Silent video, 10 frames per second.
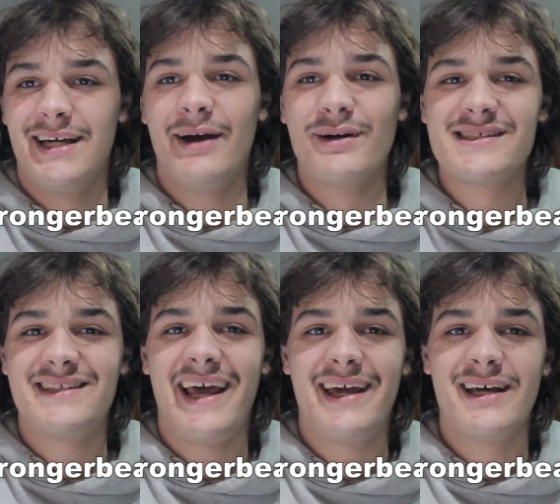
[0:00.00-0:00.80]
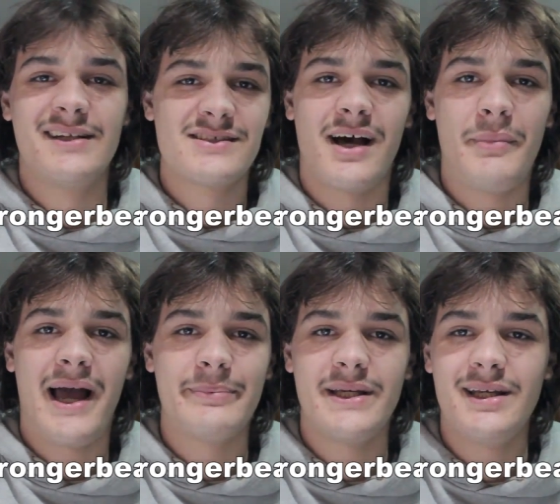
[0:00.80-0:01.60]
it wasn't taken, so I'm
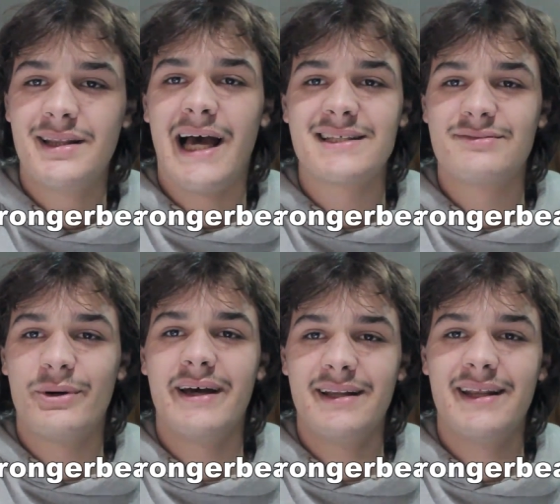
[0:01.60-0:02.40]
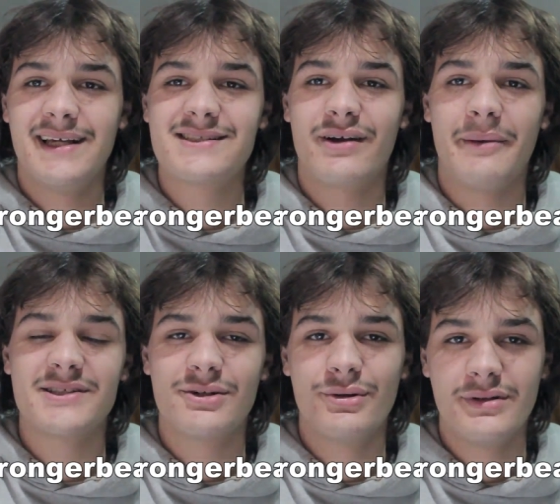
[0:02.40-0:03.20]
happy. That's what the Instagram
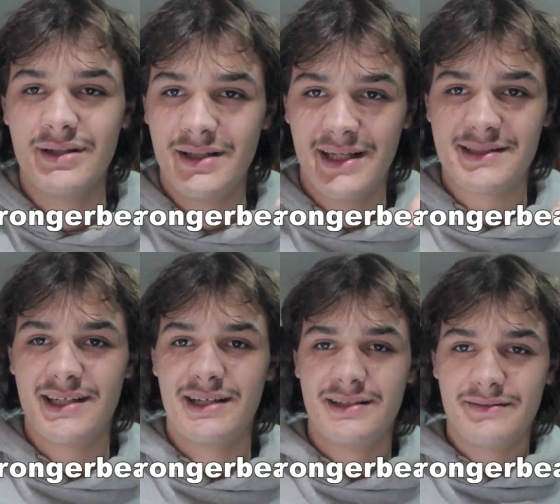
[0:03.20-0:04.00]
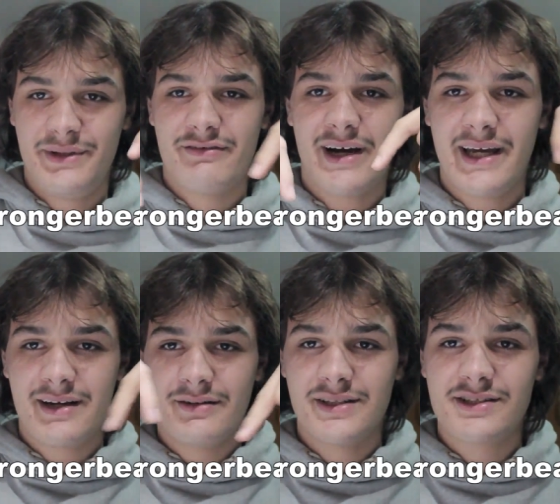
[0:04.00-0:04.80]
is called. It's gonna be right
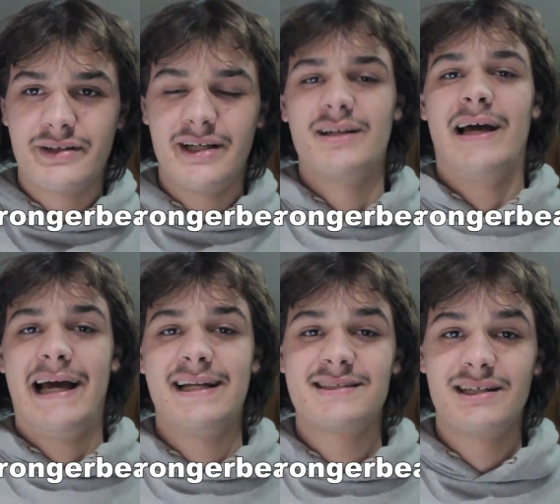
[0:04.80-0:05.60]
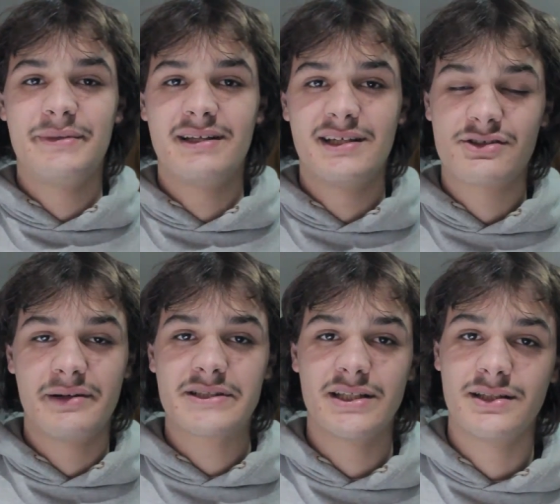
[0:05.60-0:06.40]
here on the screen, and it's gonna be in the
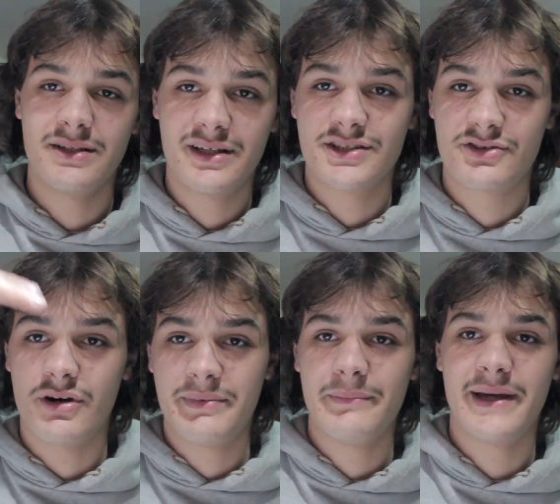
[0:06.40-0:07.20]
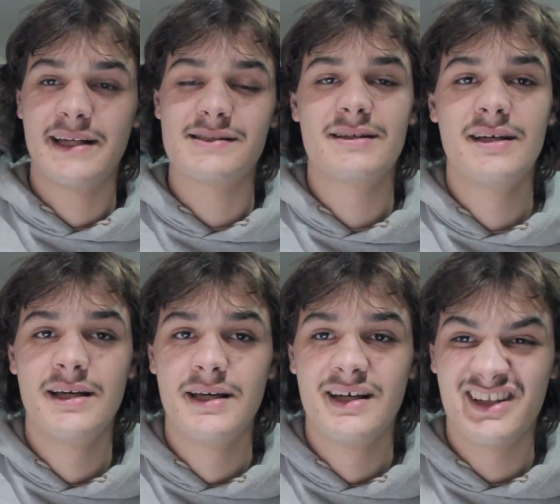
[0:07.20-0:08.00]
description. You can just copy and paste
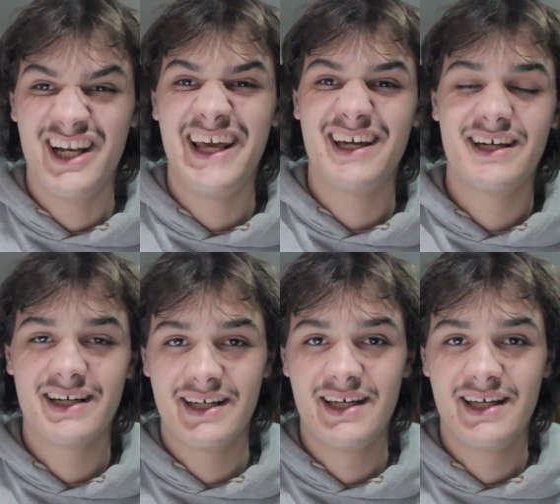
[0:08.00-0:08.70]
the link,